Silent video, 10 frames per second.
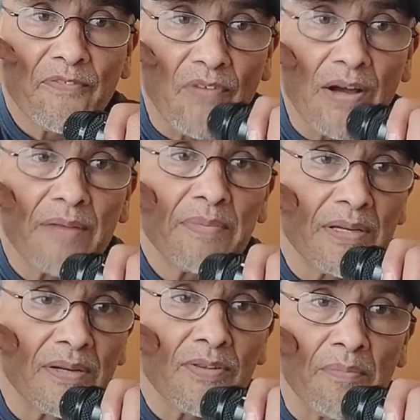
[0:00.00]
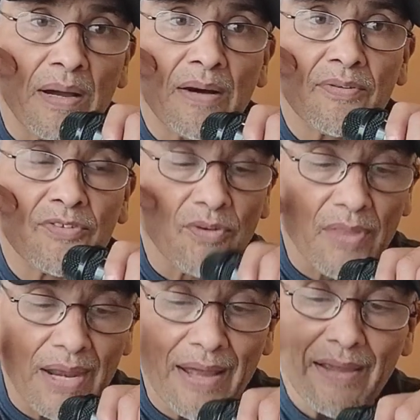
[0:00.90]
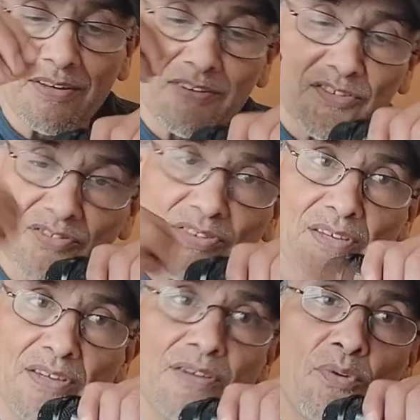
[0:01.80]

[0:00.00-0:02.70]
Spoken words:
Find me another mountain so that I can see